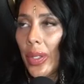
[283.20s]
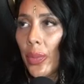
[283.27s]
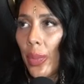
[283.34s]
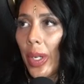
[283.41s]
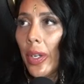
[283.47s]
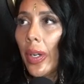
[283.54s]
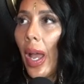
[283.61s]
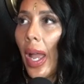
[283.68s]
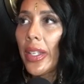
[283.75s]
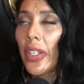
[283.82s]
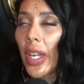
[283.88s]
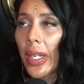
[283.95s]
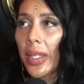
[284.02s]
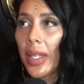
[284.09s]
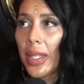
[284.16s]
was weird. I
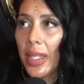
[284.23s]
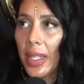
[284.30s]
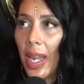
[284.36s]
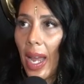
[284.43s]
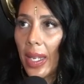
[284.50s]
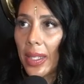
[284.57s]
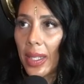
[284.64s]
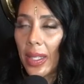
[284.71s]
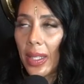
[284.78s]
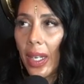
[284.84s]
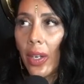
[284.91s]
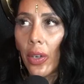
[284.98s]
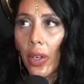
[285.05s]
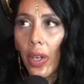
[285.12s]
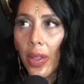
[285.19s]
checked the stats because
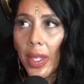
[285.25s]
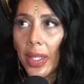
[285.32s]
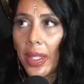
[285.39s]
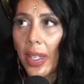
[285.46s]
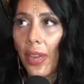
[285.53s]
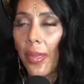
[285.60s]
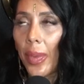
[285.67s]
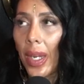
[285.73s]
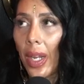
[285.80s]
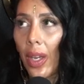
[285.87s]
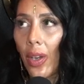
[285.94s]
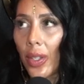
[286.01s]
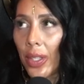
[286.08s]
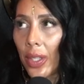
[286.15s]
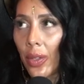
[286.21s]
I heard all the stuff, but I
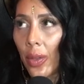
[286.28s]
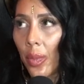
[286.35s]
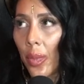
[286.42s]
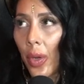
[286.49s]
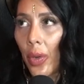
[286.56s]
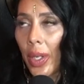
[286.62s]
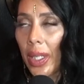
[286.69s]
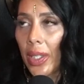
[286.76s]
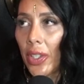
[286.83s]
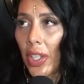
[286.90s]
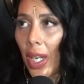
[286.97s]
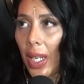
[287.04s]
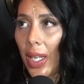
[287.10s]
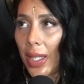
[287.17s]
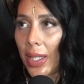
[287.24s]
also am always
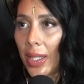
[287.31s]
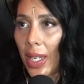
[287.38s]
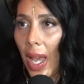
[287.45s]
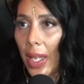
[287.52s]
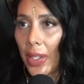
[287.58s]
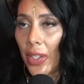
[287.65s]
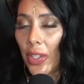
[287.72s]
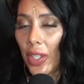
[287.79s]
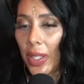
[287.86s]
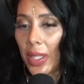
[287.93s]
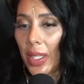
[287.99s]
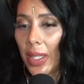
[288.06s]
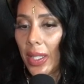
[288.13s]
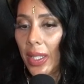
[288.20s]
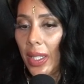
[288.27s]
checking stats
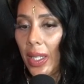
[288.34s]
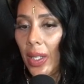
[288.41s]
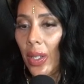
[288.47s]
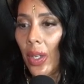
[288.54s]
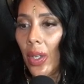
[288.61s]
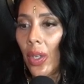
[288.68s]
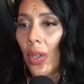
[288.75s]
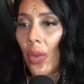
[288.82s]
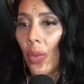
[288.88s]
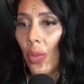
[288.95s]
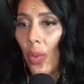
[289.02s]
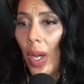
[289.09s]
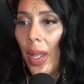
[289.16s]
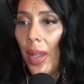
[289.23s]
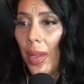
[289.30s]
just to see
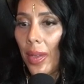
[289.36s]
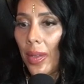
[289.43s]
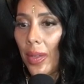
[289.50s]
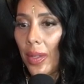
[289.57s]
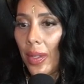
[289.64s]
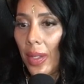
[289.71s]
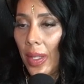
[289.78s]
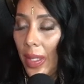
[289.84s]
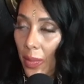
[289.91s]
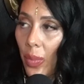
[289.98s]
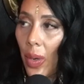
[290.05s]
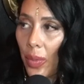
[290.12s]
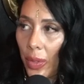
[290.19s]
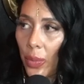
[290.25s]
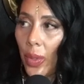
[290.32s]
what
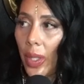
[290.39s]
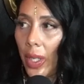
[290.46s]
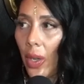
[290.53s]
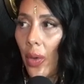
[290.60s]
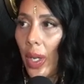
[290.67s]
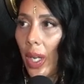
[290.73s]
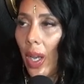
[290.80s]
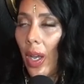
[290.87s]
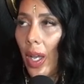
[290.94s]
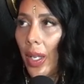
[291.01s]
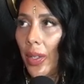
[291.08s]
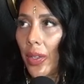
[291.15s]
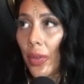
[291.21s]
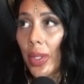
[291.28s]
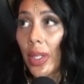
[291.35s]
what was really going
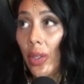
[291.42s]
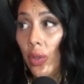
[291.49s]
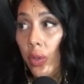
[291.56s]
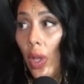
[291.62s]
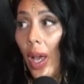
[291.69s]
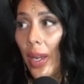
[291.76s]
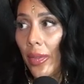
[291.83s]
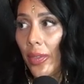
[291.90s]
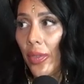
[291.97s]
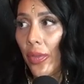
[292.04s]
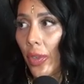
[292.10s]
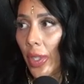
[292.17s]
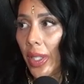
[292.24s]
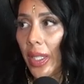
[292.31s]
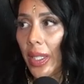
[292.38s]
on. There was mm a lot of
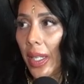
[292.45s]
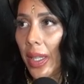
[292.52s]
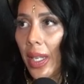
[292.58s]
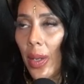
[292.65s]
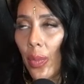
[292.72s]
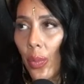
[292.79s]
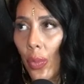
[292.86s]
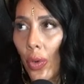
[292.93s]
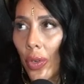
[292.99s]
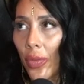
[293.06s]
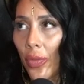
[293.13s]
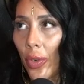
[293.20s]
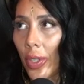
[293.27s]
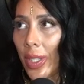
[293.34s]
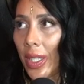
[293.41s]
divorces. I think more
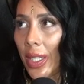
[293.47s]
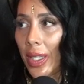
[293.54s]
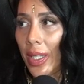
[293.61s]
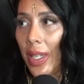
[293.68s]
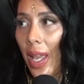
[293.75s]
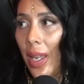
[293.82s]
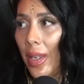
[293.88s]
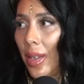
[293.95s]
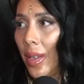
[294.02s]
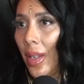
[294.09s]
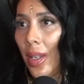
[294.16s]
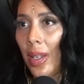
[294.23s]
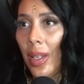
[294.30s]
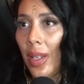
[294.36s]
divorces than